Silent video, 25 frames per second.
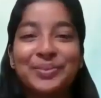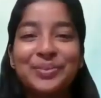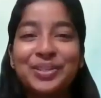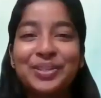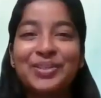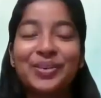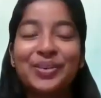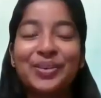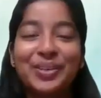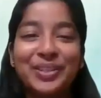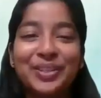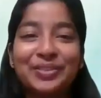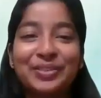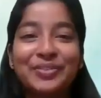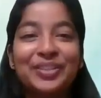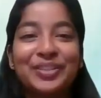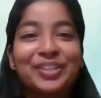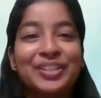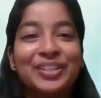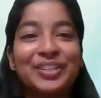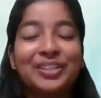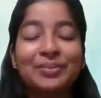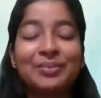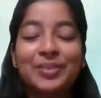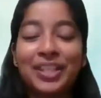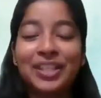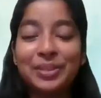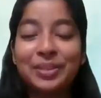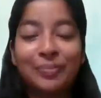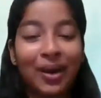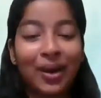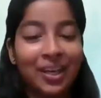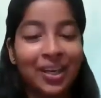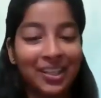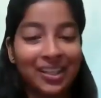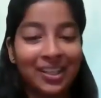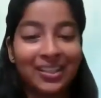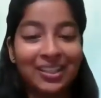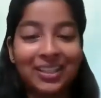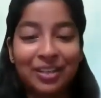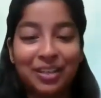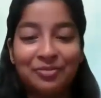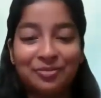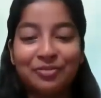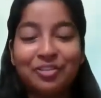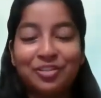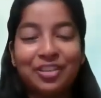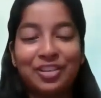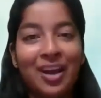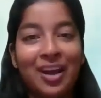you so much, doctor, for debunking
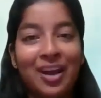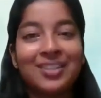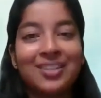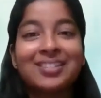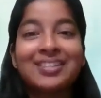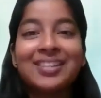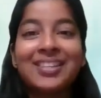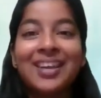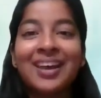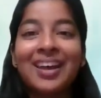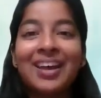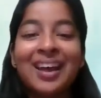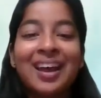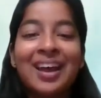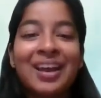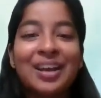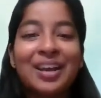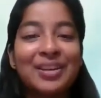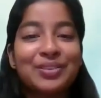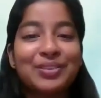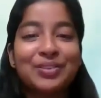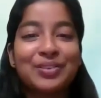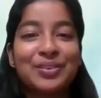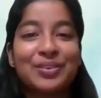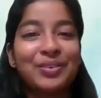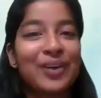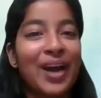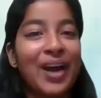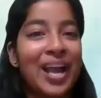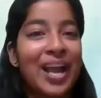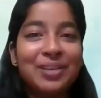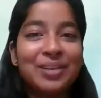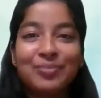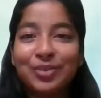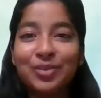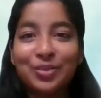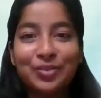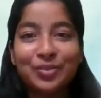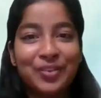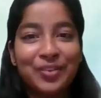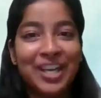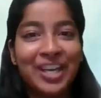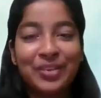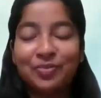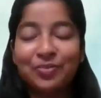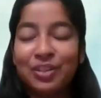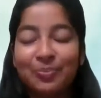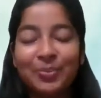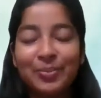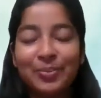them for us. So, I'll move
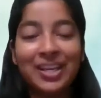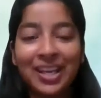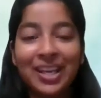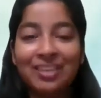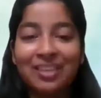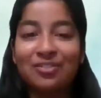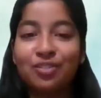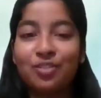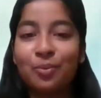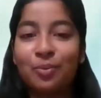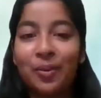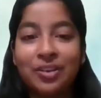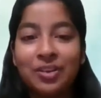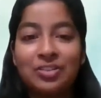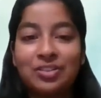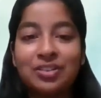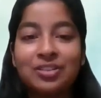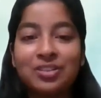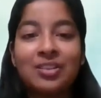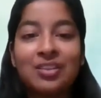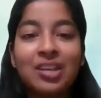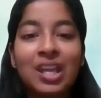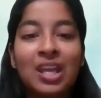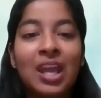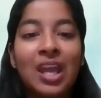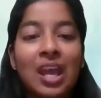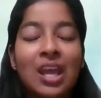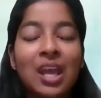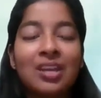ahead with my next question.